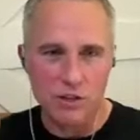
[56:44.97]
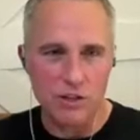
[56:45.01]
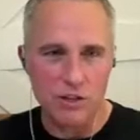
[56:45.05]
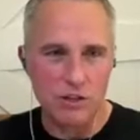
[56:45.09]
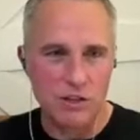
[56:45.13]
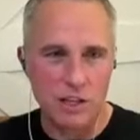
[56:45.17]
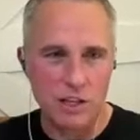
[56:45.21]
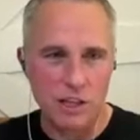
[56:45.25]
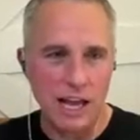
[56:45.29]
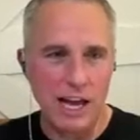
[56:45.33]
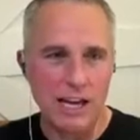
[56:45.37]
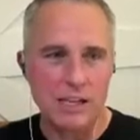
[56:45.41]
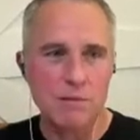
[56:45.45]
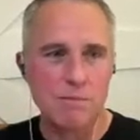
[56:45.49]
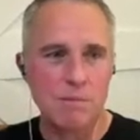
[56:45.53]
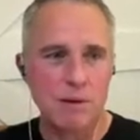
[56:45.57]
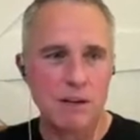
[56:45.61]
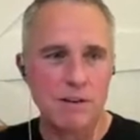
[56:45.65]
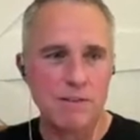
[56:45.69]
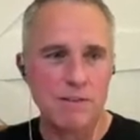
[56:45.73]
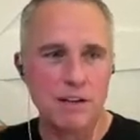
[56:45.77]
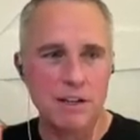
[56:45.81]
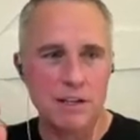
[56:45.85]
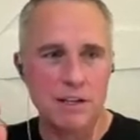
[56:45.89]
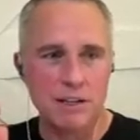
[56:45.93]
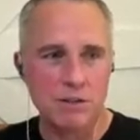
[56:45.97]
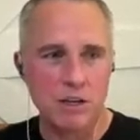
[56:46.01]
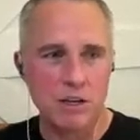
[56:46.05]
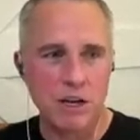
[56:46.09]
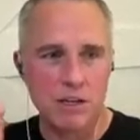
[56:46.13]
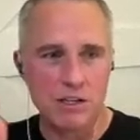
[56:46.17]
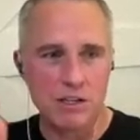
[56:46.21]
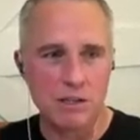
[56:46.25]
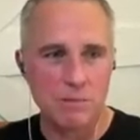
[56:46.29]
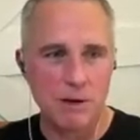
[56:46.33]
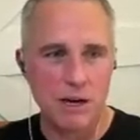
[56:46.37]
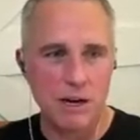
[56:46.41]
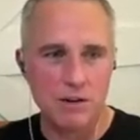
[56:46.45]
I'll just the last bit of it. He
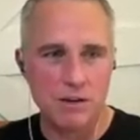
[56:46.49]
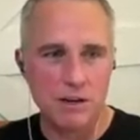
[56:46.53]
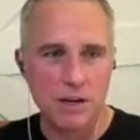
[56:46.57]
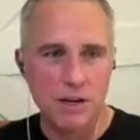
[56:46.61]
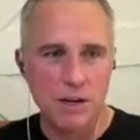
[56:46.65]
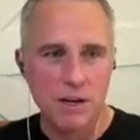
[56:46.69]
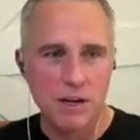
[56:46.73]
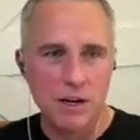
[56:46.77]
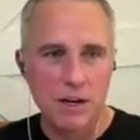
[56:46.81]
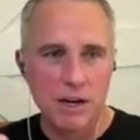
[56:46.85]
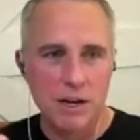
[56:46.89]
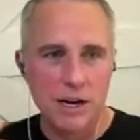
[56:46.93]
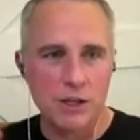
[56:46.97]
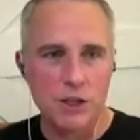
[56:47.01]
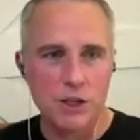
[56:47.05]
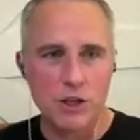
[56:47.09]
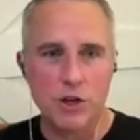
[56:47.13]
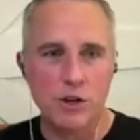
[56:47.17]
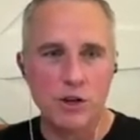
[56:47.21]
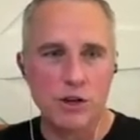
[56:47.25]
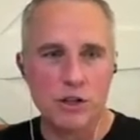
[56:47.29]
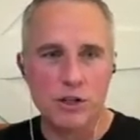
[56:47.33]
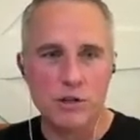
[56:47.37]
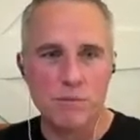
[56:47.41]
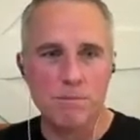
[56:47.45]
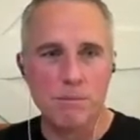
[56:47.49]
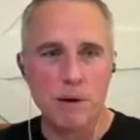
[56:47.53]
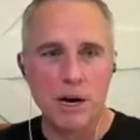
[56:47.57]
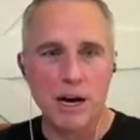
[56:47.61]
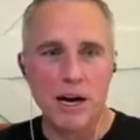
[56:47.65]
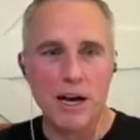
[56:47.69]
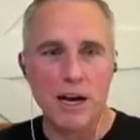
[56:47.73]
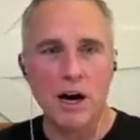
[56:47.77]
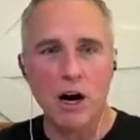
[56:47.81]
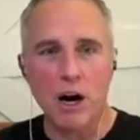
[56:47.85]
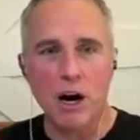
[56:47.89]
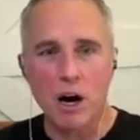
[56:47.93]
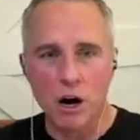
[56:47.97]
talks about assurance
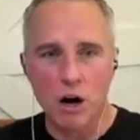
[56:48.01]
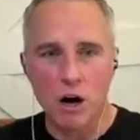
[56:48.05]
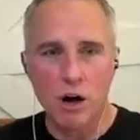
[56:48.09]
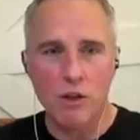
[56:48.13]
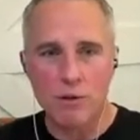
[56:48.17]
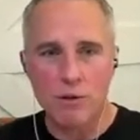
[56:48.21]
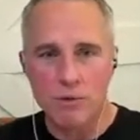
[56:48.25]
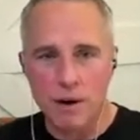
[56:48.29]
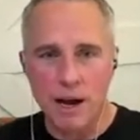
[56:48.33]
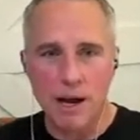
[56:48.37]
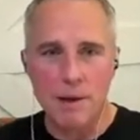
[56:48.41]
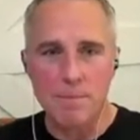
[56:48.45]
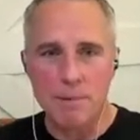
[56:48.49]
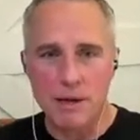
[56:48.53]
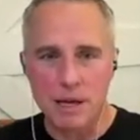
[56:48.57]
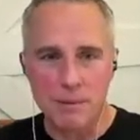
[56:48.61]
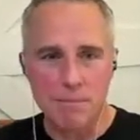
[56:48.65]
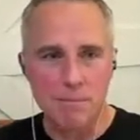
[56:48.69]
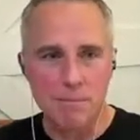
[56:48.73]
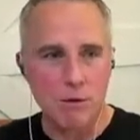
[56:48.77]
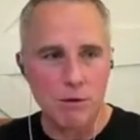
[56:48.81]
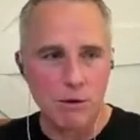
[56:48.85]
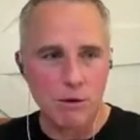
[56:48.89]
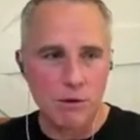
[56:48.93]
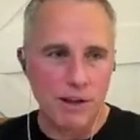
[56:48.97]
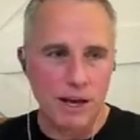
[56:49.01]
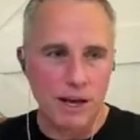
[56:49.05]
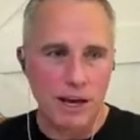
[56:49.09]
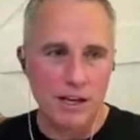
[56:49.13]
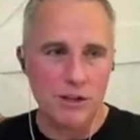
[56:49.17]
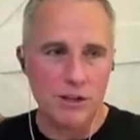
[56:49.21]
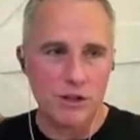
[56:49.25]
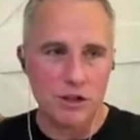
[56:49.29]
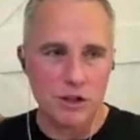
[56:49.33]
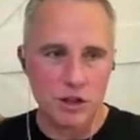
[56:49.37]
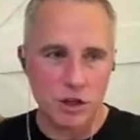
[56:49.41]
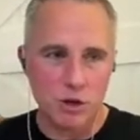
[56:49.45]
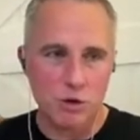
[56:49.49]
by all the right people
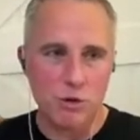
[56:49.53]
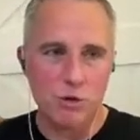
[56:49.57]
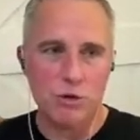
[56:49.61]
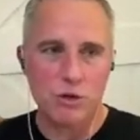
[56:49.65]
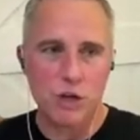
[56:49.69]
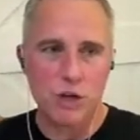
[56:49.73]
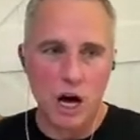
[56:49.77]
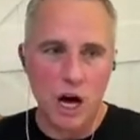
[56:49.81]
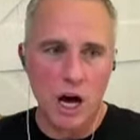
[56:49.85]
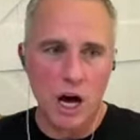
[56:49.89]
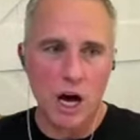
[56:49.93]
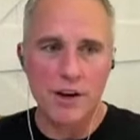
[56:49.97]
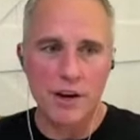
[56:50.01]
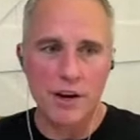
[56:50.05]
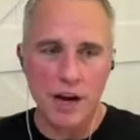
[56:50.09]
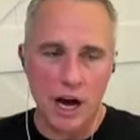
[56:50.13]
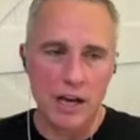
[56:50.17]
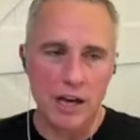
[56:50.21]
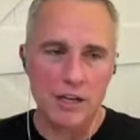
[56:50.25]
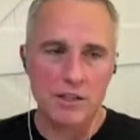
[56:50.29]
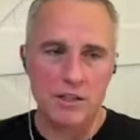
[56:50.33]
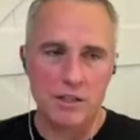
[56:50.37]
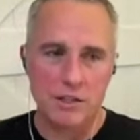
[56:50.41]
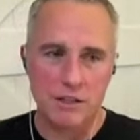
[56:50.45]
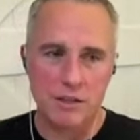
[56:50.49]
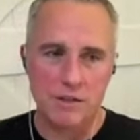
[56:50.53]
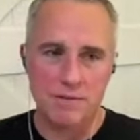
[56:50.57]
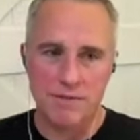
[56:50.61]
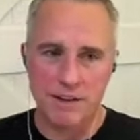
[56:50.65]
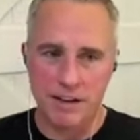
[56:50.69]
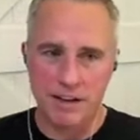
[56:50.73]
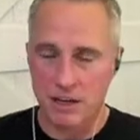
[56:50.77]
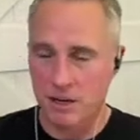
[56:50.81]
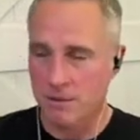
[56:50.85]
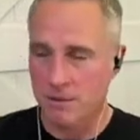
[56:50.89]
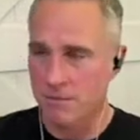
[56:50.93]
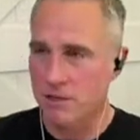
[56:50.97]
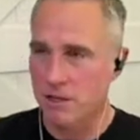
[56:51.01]
that Jews ought not to
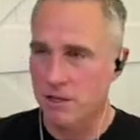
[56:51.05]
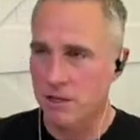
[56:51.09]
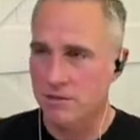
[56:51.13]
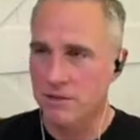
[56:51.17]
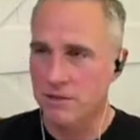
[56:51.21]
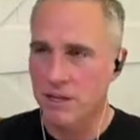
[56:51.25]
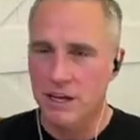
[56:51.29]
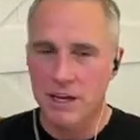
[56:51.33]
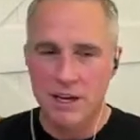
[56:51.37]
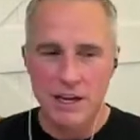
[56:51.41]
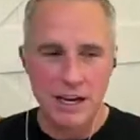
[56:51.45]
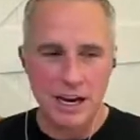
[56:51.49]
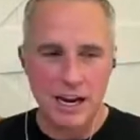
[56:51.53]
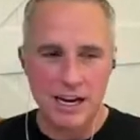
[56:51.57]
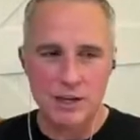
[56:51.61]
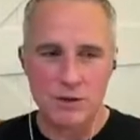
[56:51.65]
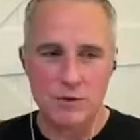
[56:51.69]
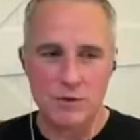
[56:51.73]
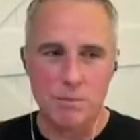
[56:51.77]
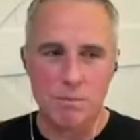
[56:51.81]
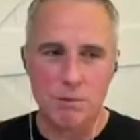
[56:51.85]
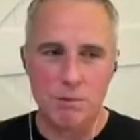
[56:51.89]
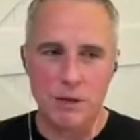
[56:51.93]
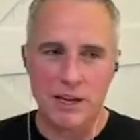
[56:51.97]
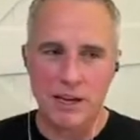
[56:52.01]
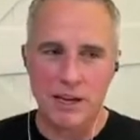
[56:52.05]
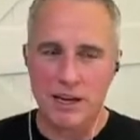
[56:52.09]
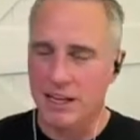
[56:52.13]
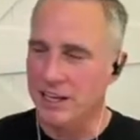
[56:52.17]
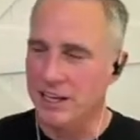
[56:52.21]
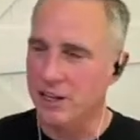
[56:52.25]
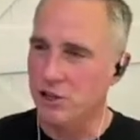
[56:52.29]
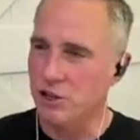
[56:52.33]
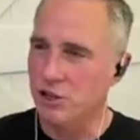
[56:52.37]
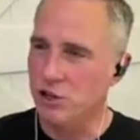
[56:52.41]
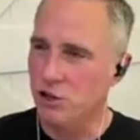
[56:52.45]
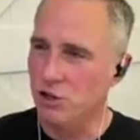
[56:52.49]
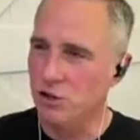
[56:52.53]
defend themselves. And I just replied
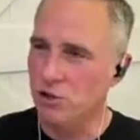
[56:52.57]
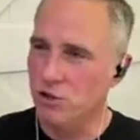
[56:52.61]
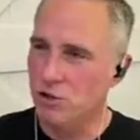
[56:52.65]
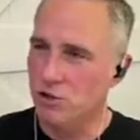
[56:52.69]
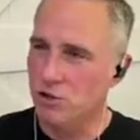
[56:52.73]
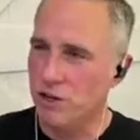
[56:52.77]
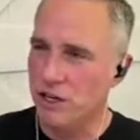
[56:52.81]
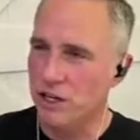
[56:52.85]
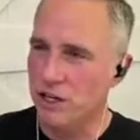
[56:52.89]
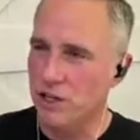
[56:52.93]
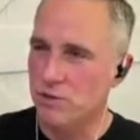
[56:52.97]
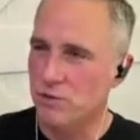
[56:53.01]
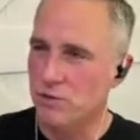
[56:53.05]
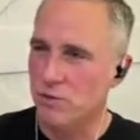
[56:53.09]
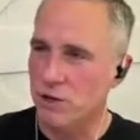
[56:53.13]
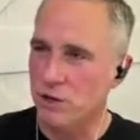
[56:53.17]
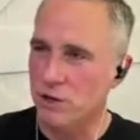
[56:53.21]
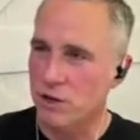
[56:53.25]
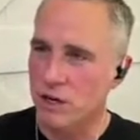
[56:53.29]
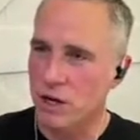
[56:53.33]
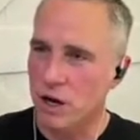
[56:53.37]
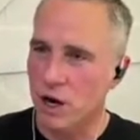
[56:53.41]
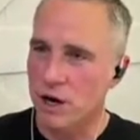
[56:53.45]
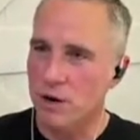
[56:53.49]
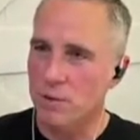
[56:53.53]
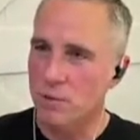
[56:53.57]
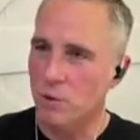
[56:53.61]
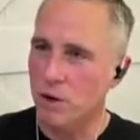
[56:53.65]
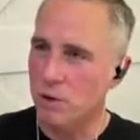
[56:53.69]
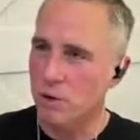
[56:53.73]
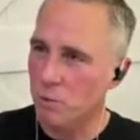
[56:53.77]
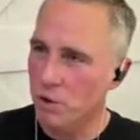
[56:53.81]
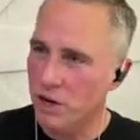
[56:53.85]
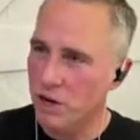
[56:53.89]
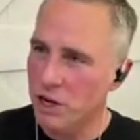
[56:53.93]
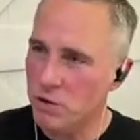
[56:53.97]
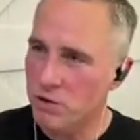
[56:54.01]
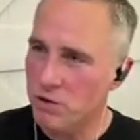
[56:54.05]
like Jews or Israel? All right,
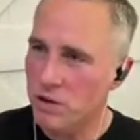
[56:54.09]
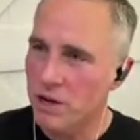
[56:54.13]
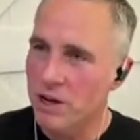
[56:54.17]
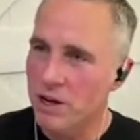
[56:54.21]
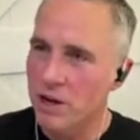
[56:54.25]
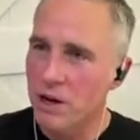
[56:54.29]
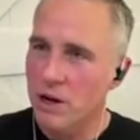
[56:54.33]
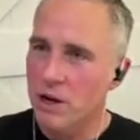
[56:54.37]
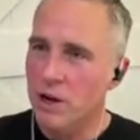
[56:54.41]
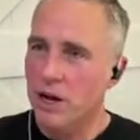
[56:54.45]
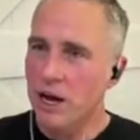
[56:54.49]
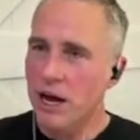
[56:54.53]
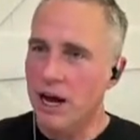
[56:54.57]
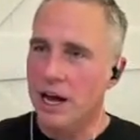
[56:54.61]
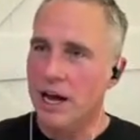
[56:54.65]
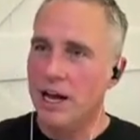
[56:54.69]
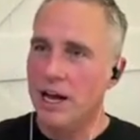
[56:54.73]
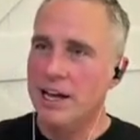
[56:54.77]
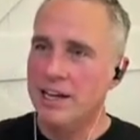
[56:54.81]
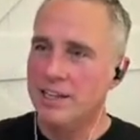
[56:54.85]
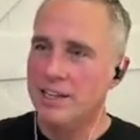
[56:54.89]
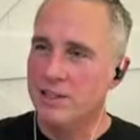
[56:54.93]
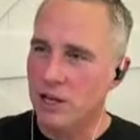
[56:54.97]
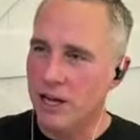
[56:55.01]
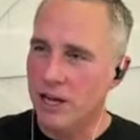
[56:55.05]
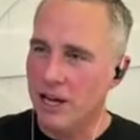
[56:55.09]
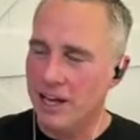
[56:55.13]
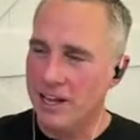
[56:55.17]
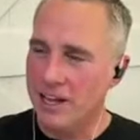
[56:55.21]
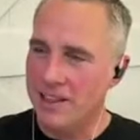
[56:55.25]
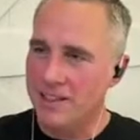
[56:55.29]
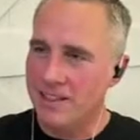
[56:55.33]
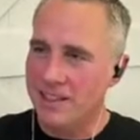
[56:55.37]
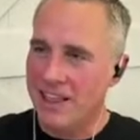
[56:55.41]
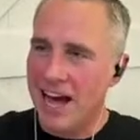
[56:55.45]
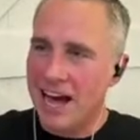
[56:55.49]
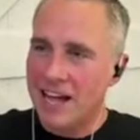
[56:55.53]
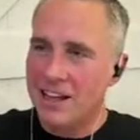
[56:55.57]
what, what do you because
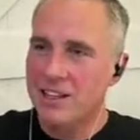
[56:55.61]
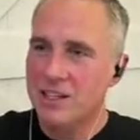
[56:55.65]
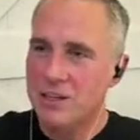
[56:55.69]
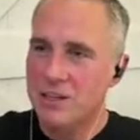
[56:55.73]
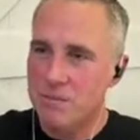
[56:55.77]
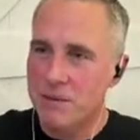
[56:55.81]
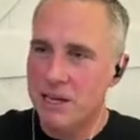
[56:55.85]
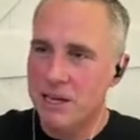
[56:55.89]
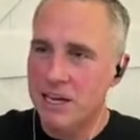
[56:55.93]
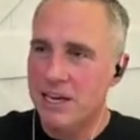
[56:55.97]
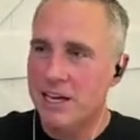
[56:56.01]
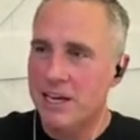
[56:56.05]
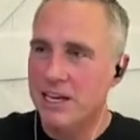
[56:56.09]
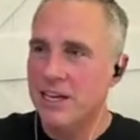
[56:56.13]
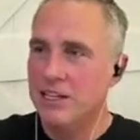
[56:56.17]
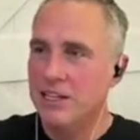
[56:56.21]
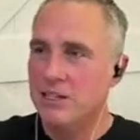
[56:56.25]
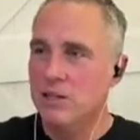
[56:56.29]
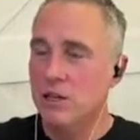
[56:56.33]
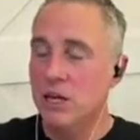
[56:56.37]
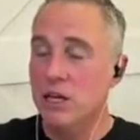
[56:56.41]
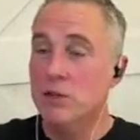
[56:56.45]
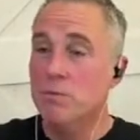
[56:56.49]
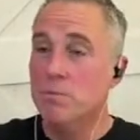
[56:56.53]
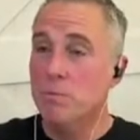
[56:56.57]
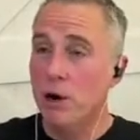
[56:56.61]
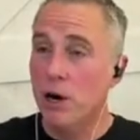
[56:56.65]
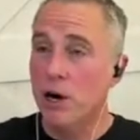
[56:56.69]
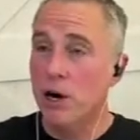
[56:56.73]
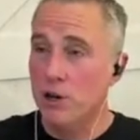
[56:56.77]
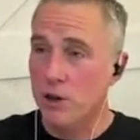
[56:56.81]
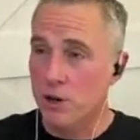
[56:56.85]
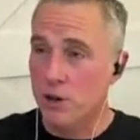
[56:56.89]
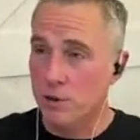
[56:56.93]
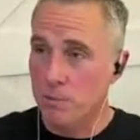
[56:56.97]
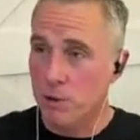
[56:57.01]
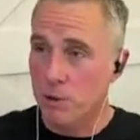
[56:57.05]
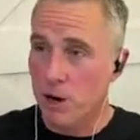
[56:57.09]
that to me is is
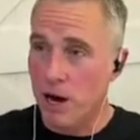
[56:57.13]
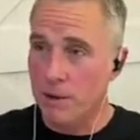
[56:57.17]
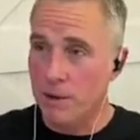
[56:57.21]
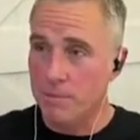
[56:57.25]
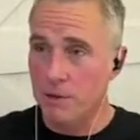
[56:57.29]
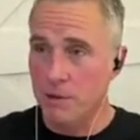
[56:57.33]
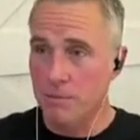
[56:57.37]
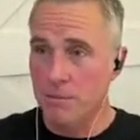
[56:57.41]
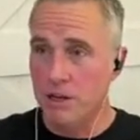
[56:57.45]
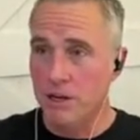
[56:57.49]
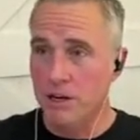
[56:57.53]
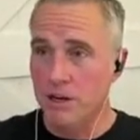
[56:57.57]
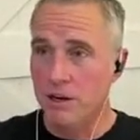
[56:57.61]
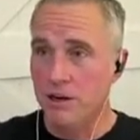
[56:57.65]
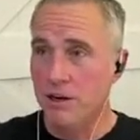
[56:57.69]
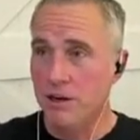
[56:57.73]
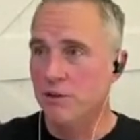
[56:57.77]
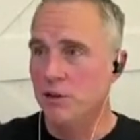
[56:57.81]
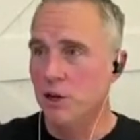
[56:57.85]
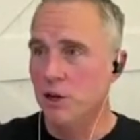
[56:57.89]
part of the problem here.